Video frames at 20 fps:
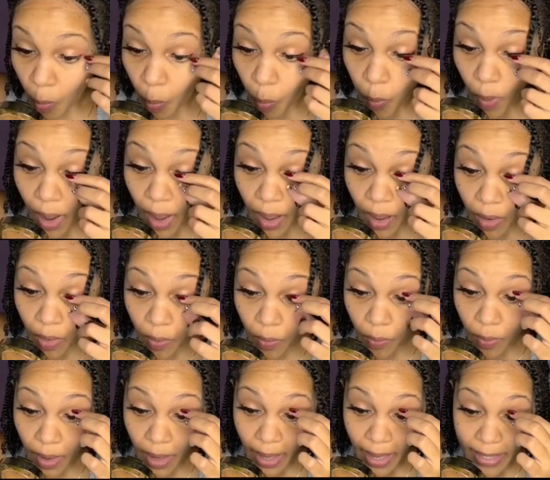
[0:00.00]

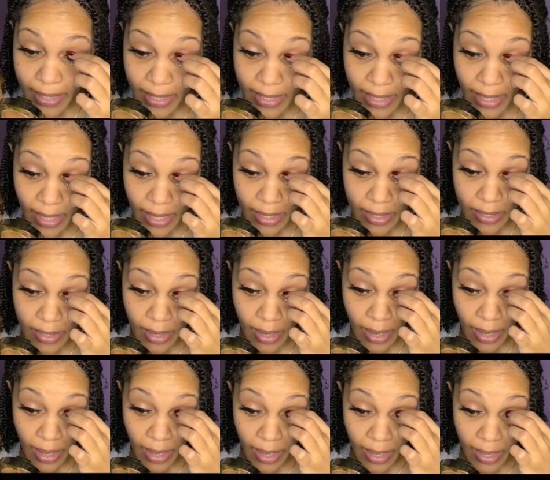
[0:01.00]
Wow, and again,
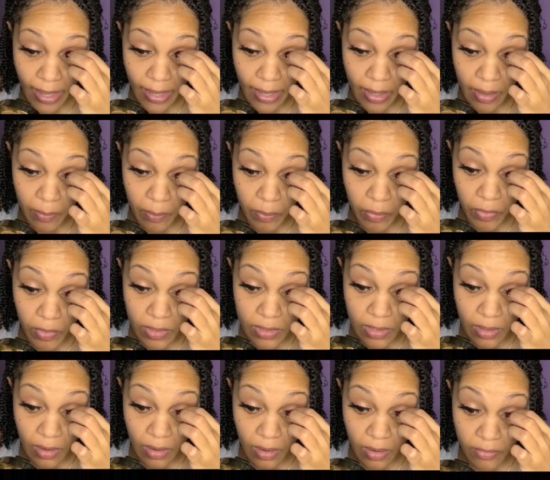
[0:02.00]
I pulled
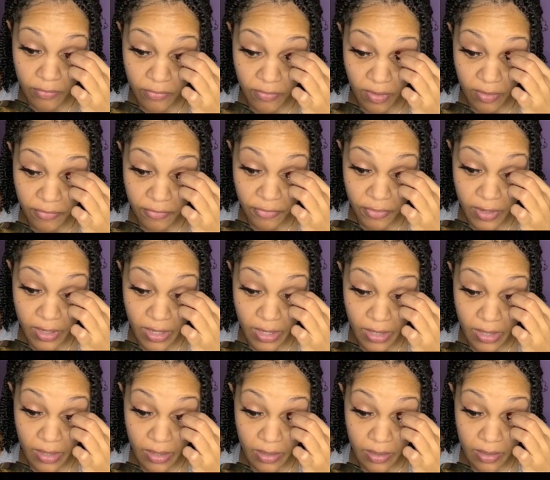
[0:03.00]
off a
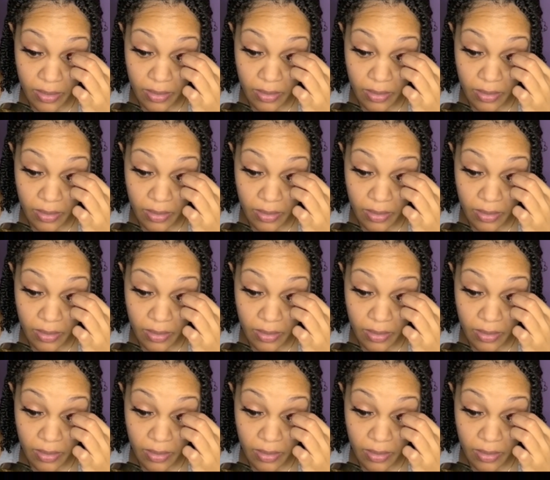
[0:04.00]
freaking,